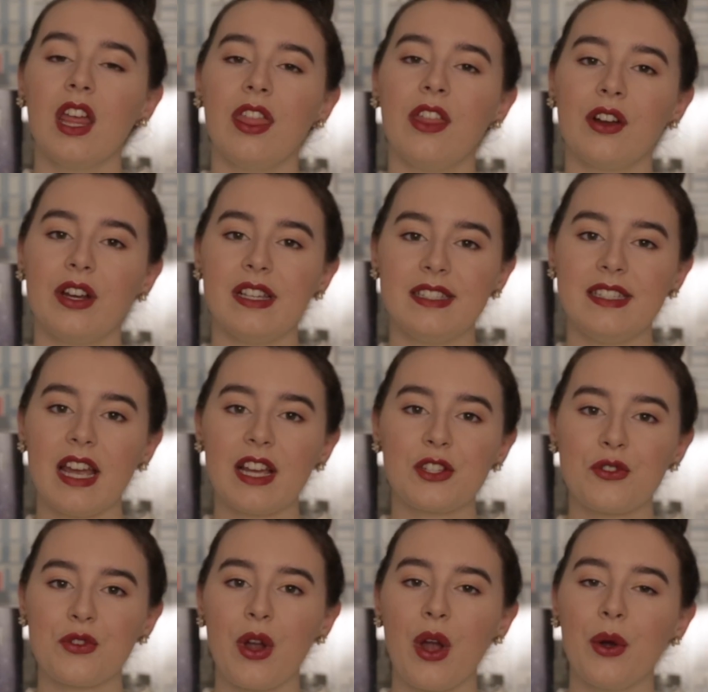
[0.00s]
There is
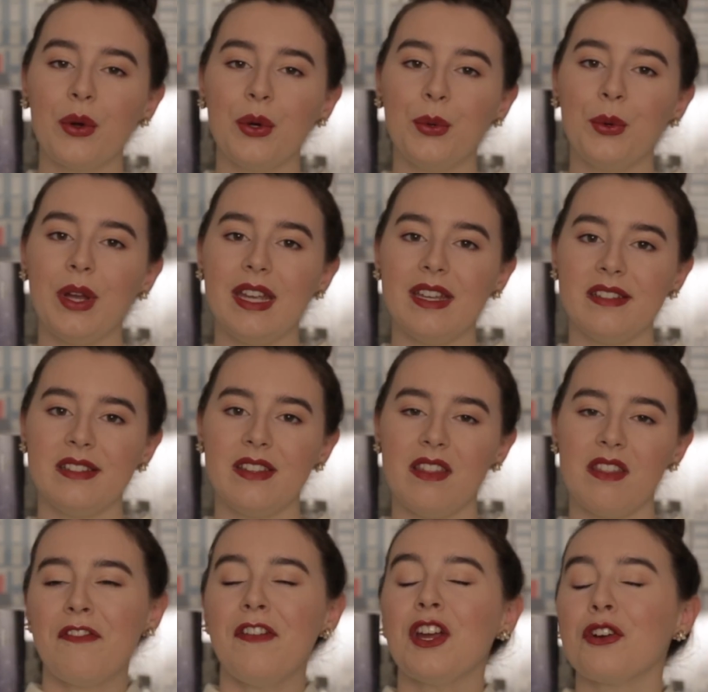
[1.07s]
Dextro, who is
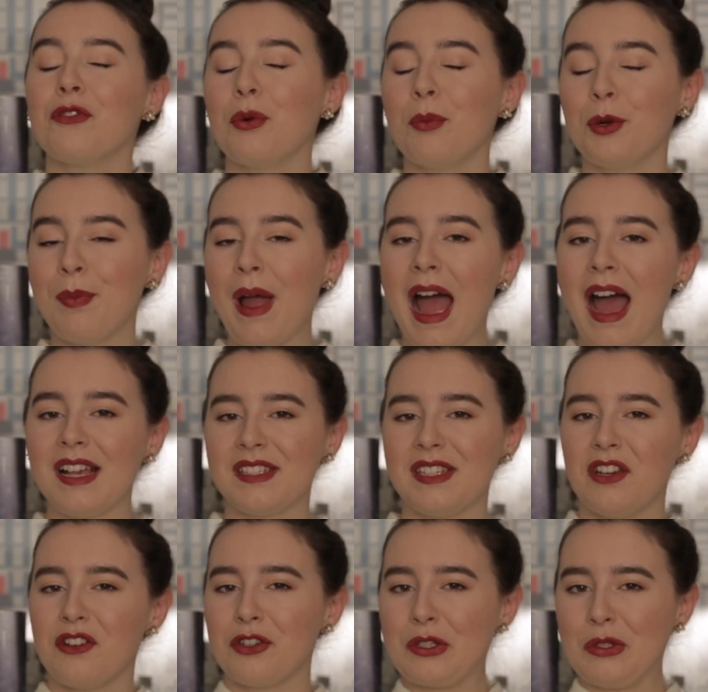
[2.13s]
the figure from her past
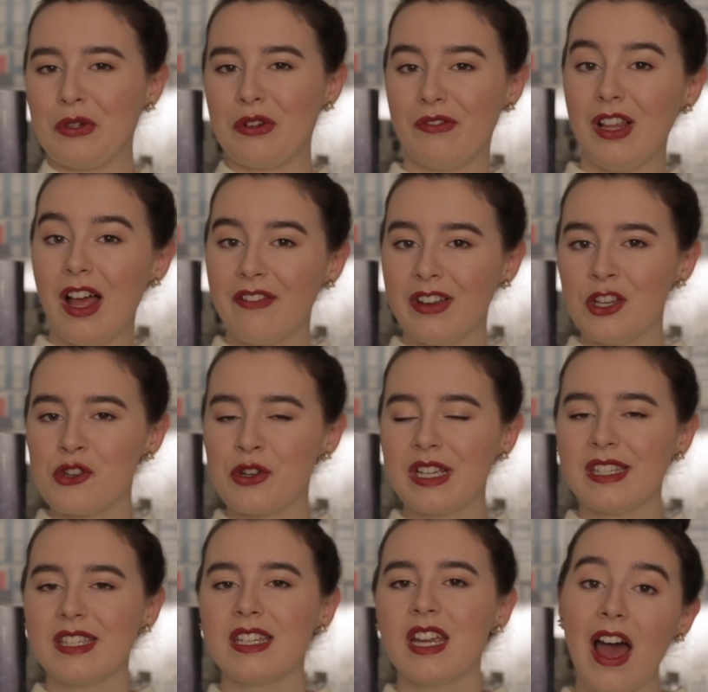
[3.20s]
and her sort of love
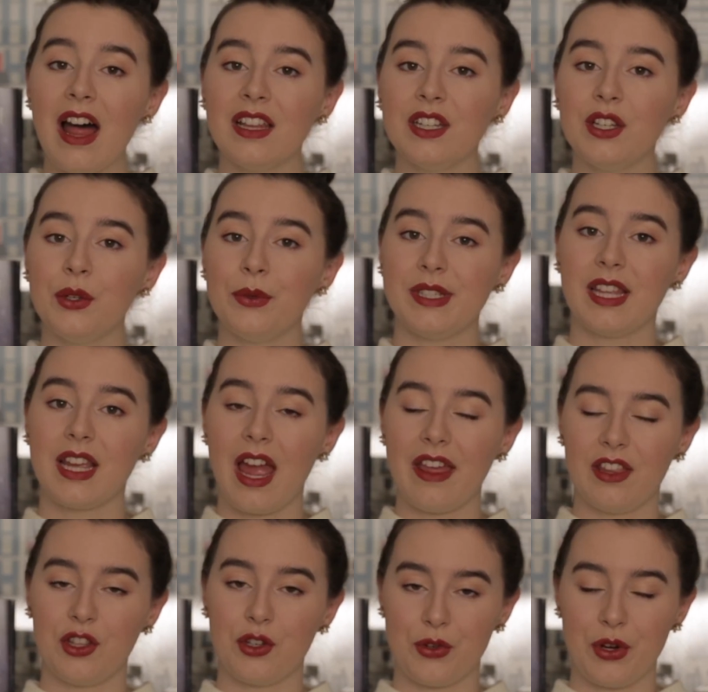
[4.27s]
interest. Valen, who is the guy
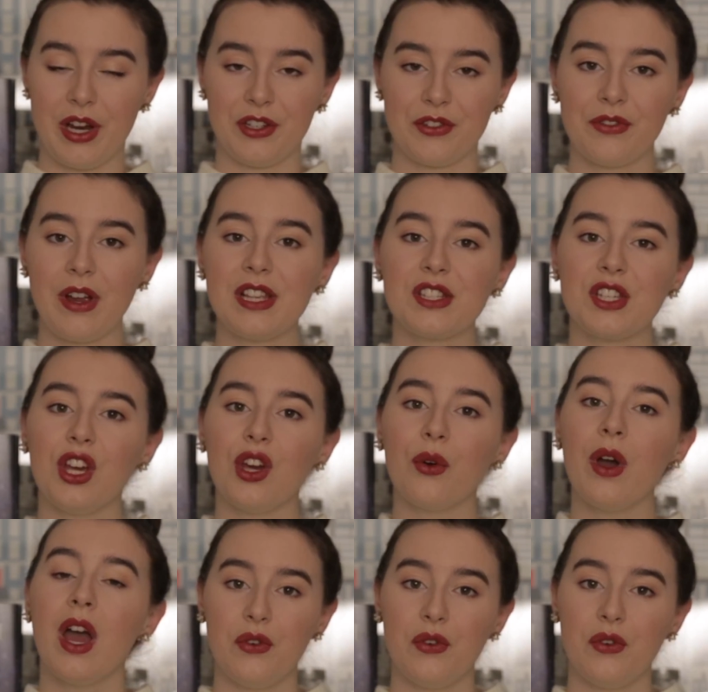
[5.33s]
that they're trying to rescue.